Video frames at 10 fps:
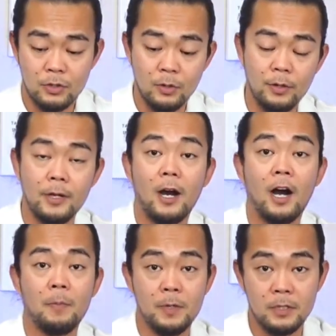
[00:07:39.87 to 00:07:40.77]
do the
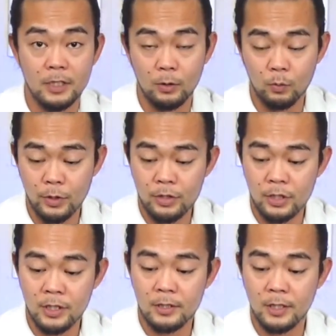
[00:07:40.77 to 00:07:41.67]
opposite, which
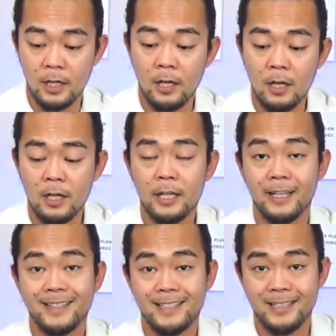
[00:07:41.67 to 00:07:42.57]
is the
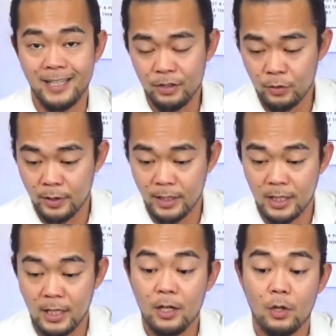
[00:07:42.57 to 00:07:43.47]

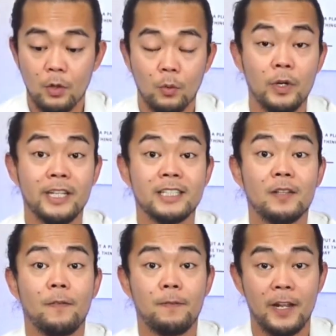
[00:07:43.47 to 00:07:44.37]
eccentric wrist
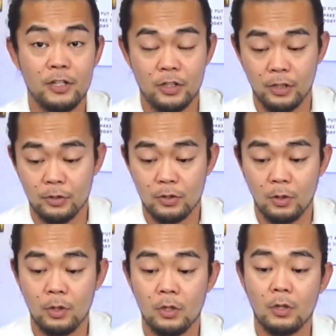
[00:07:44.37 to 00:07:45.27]
flexion.
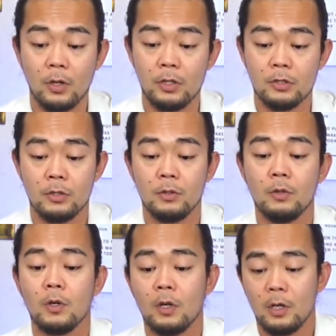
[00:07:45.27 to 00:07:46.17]
So you're going
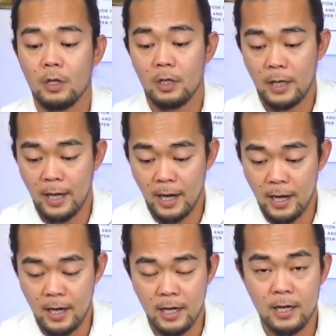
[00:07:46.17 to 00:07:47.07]
to
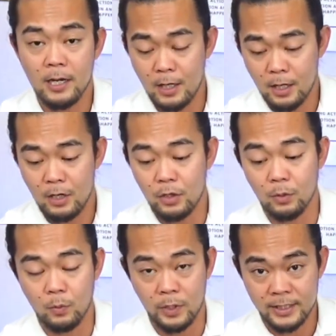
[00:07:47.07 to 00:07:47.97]
hang
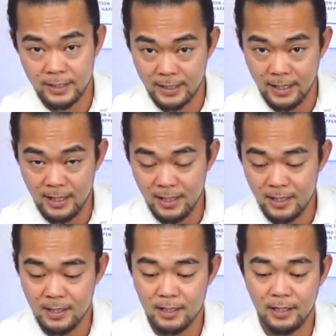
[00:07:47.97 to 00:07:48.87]
your wrist again.
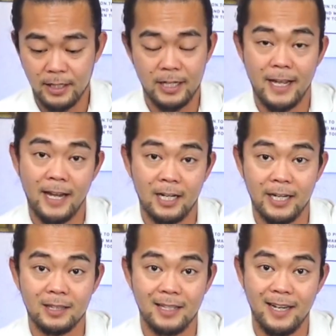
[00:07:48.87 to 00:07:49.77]
Let it hang
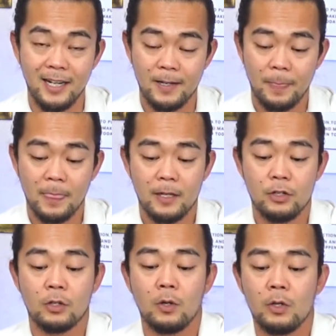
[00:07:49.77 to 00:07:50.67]
like that.
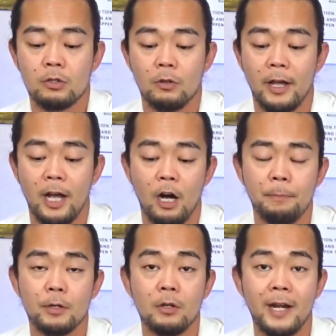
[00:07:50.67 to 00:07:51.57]
You're going to
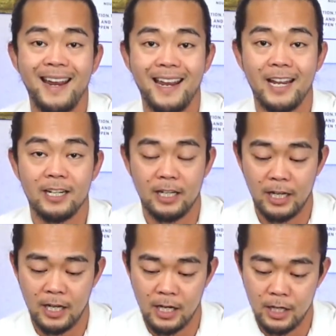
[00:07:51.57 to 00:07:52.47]
help your hand
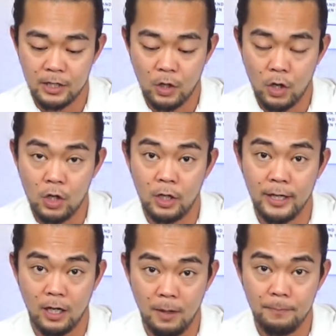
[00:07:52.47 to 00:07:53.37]
in
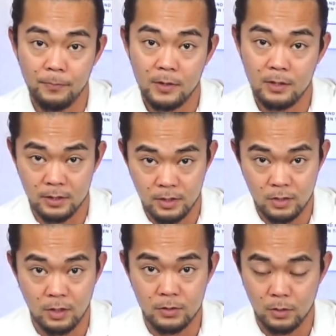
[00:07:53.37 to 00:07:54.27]
curling up. This
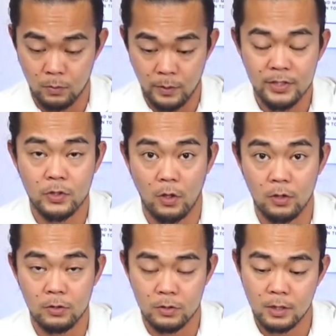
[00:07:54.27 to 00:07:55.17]
is also wrist
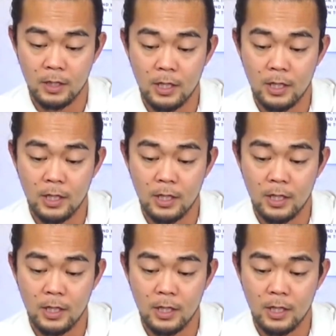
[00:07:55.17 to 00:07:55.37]
curls.